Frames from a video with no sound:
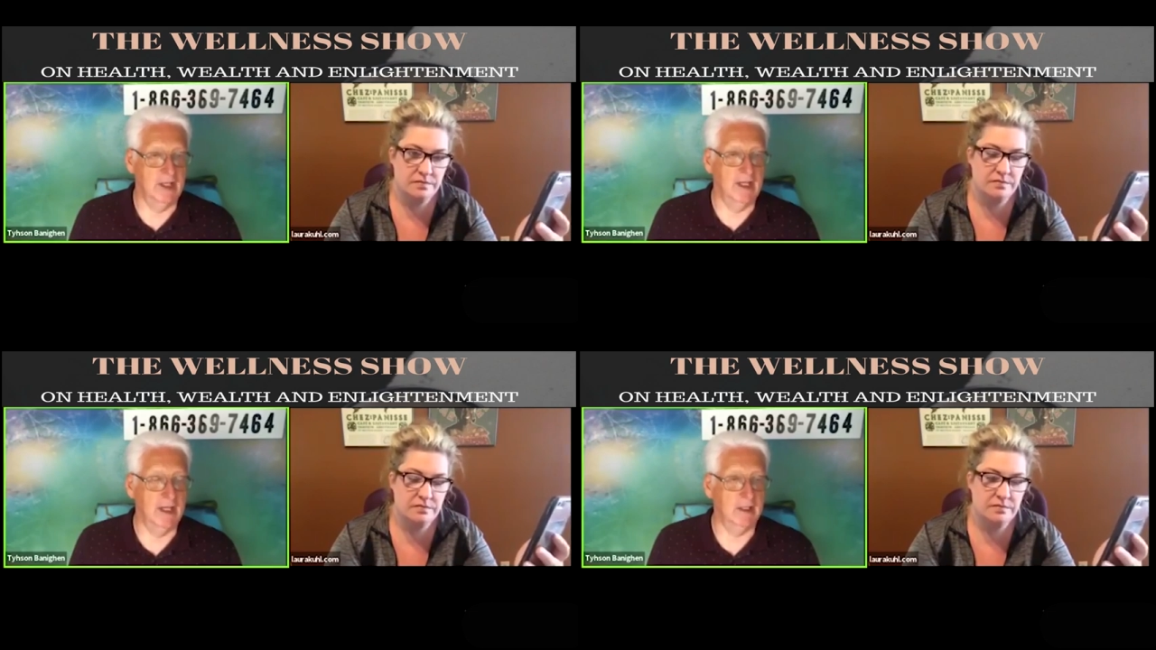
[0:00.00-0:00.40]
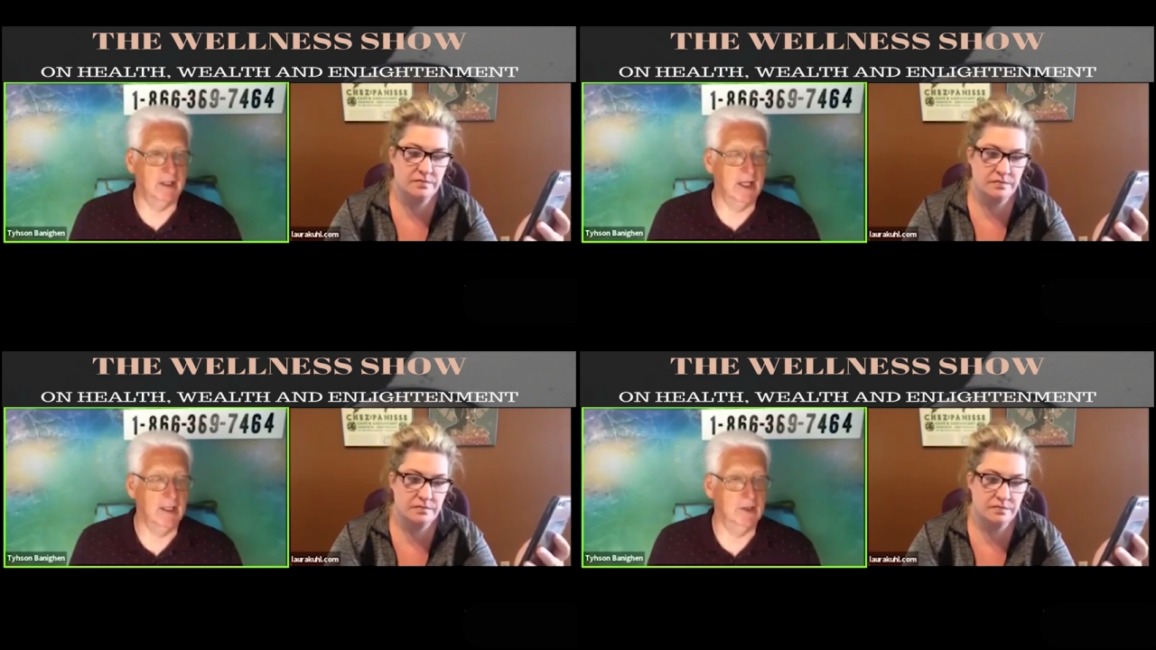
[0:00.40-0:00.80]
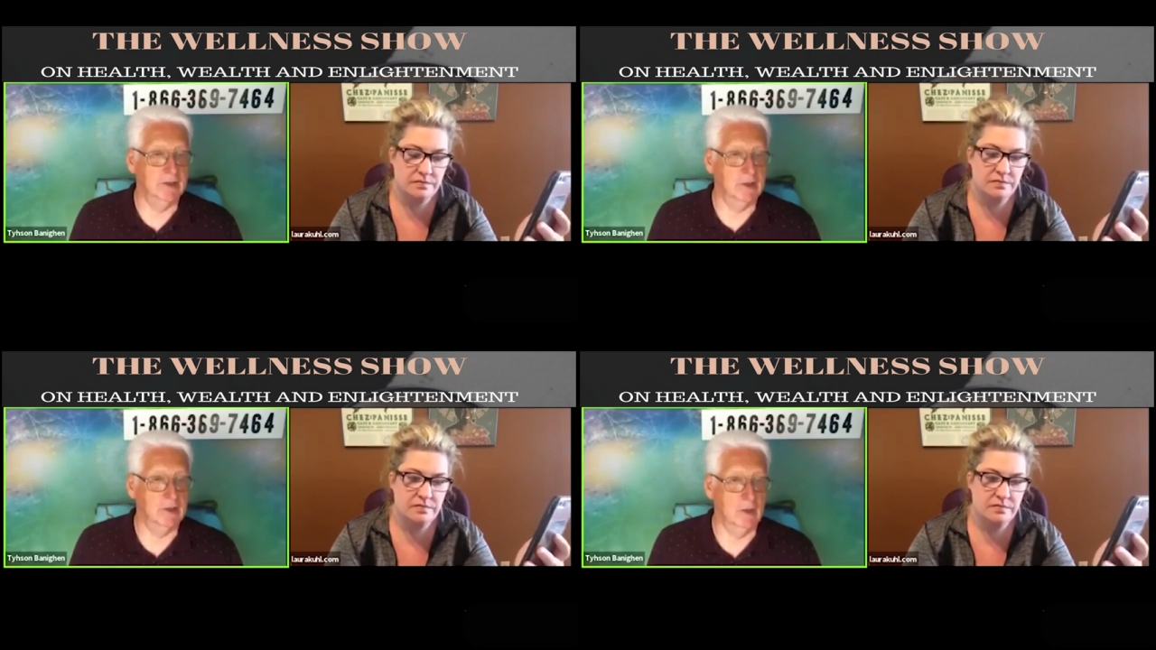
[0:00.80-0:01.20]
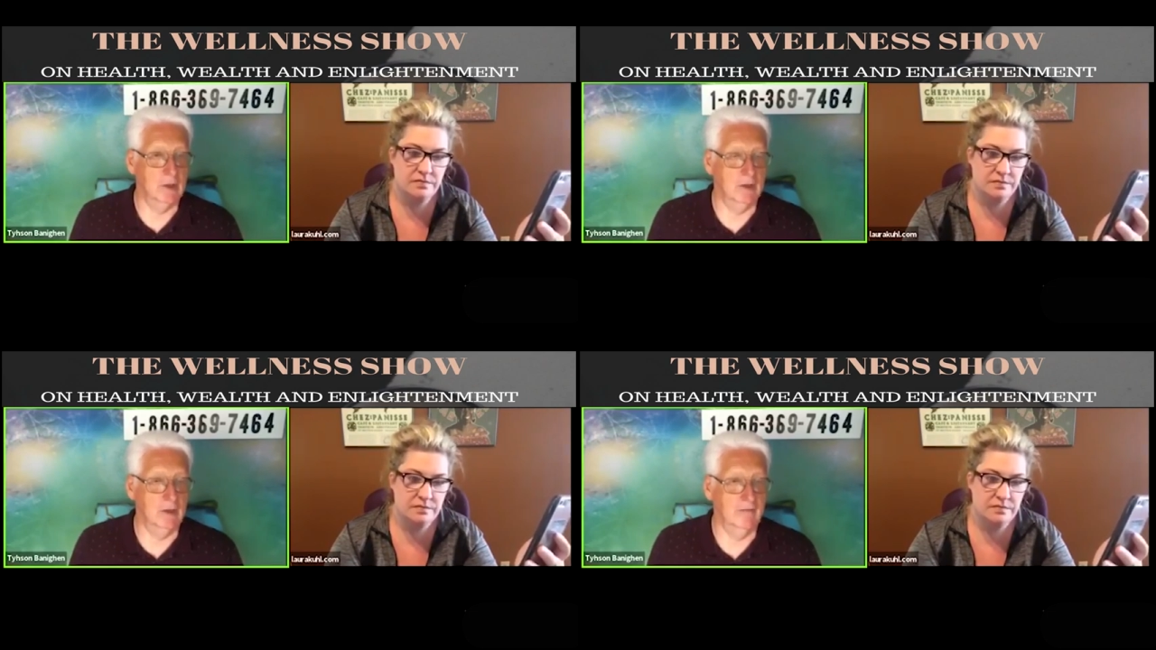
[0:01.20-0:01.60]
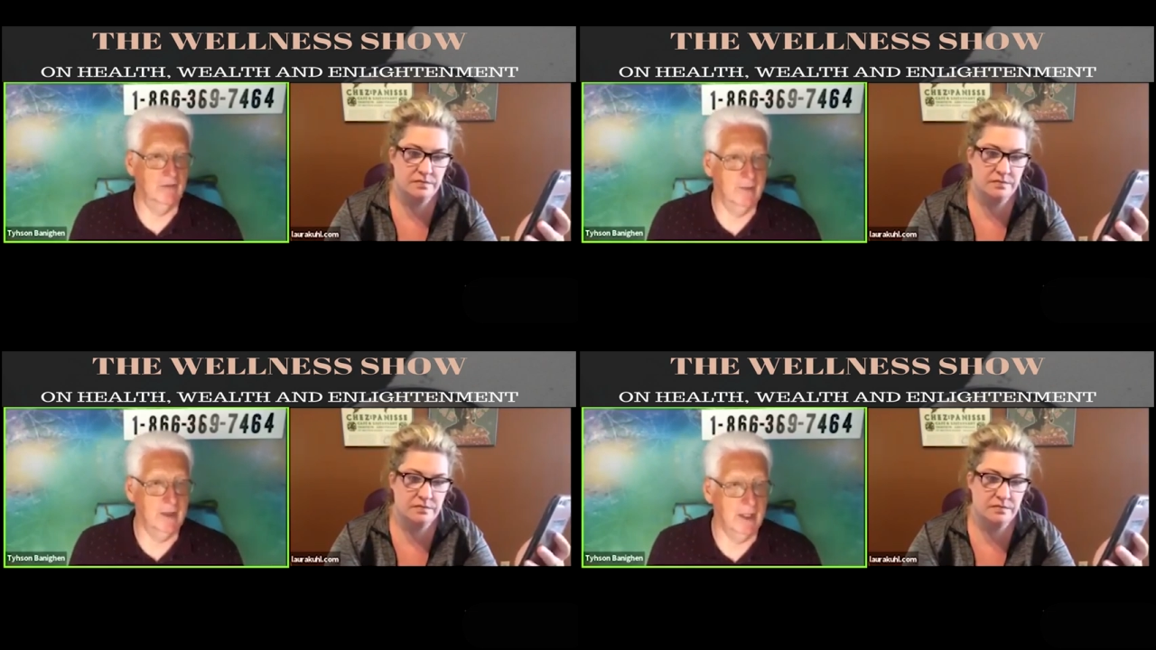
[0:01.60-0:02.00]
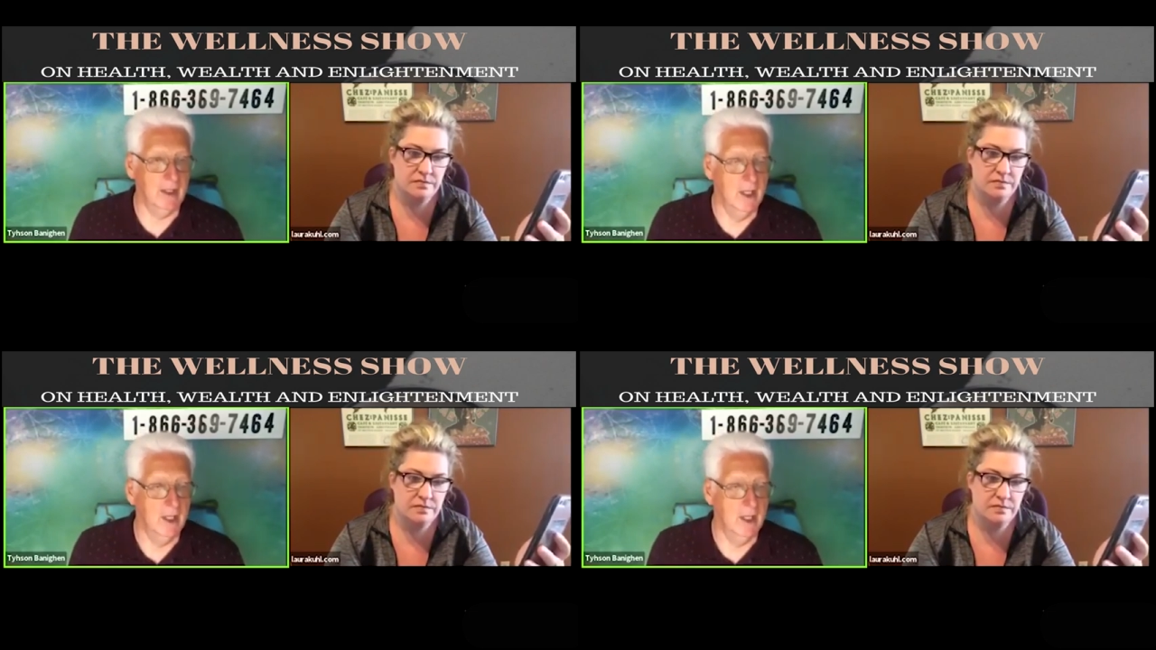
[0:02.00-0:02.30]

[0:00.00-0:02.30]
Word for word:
Speaker 1: and that guidance is only good for me.